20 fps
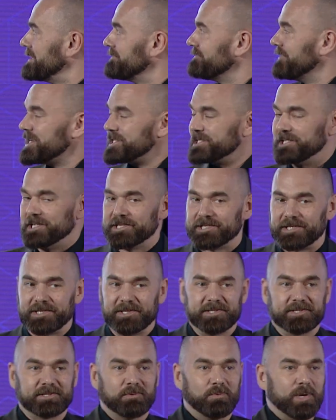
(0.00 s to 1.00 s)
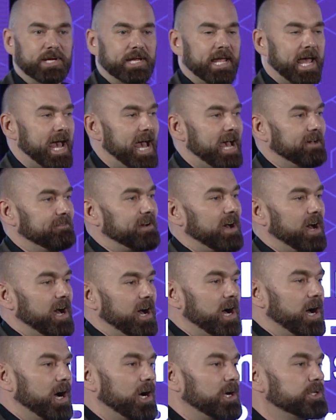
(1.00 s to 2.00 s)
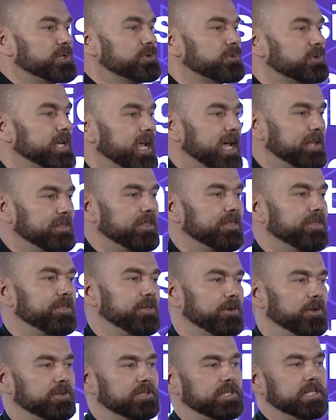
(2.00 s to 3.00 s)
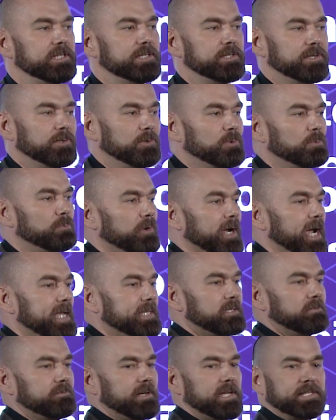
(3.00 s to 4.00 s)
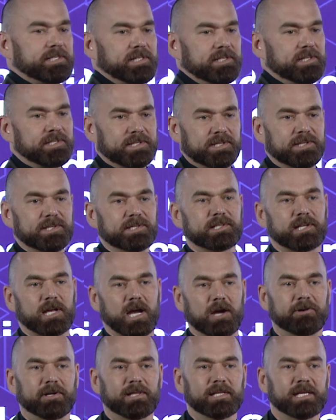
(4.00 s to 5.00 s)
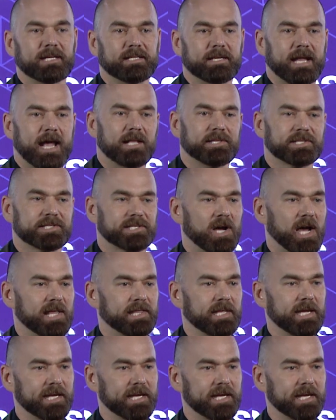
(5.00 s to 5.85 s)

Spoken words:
residences, we have 132 branded residences currently announced either